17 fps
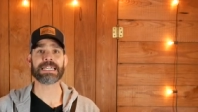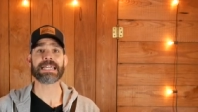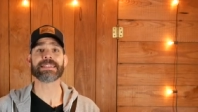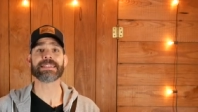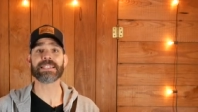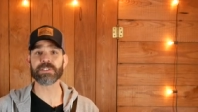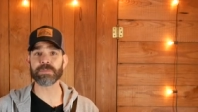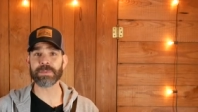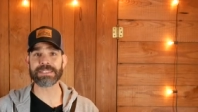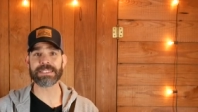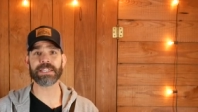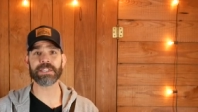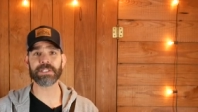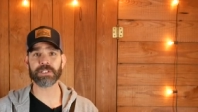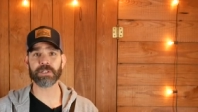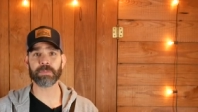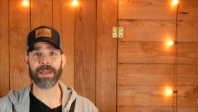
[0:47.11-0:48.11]
This
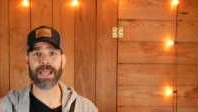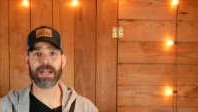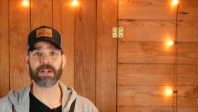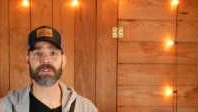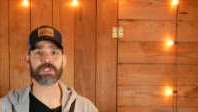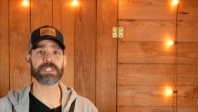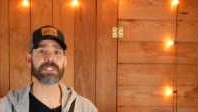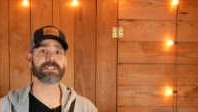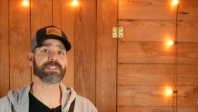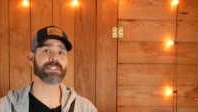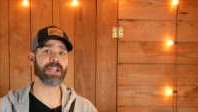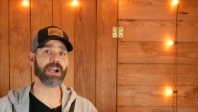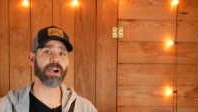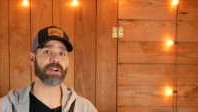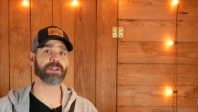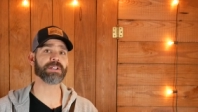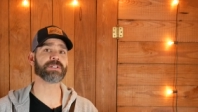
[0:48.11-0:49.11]
particular pouch is the
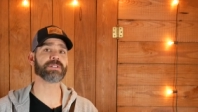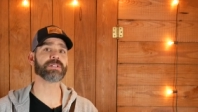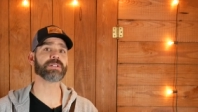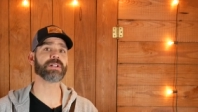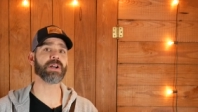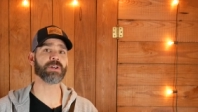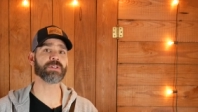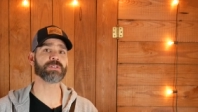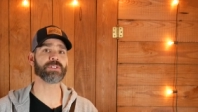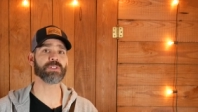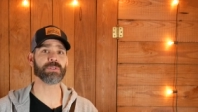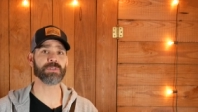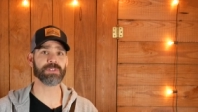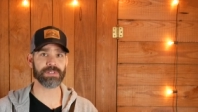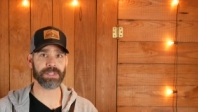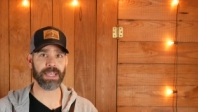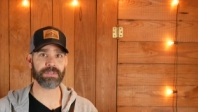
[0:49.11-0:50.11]
Article
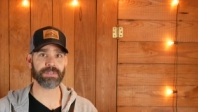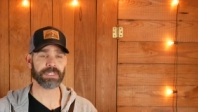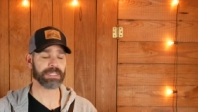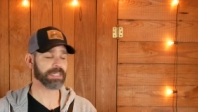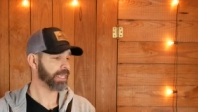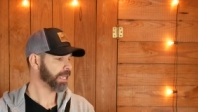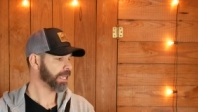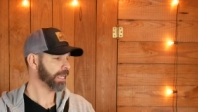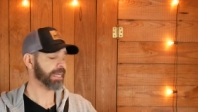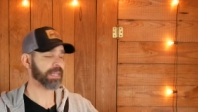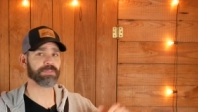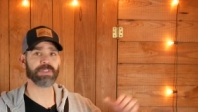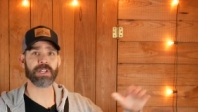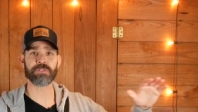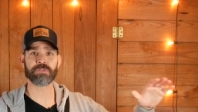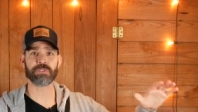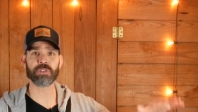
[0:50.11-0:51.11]
027, and I've
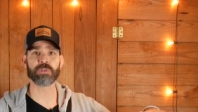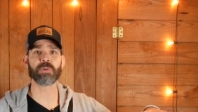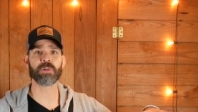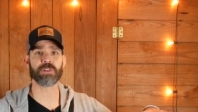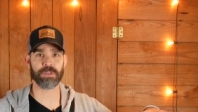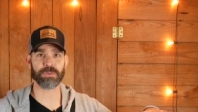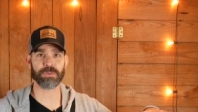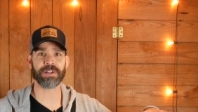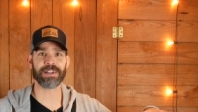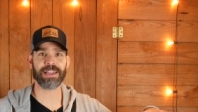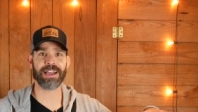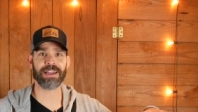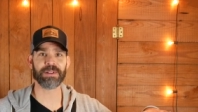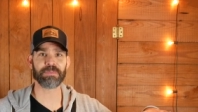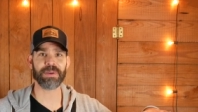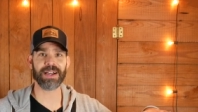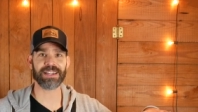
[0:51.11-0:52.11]
got a few more that we're gonna
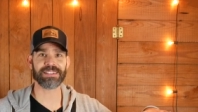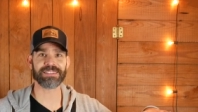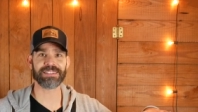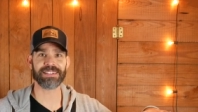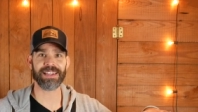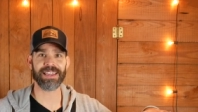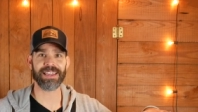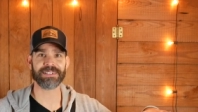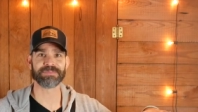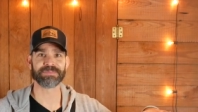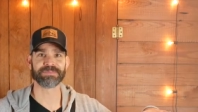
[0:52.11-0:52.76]
unbox today.